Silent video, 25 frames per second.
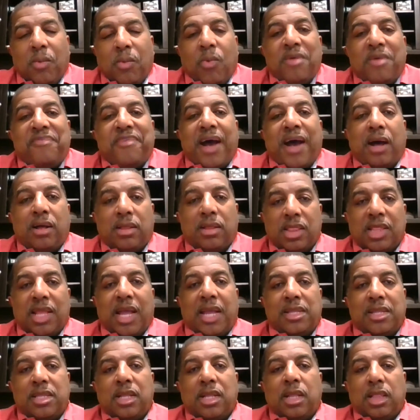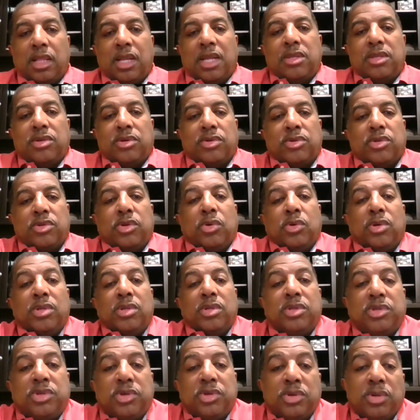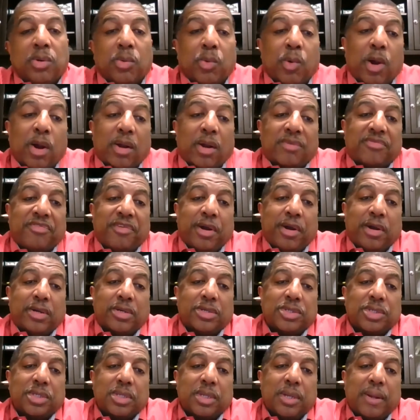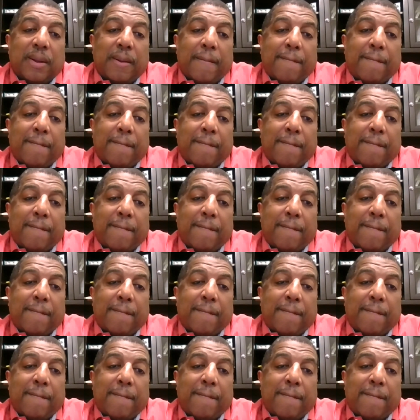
without letting the lender do the work first.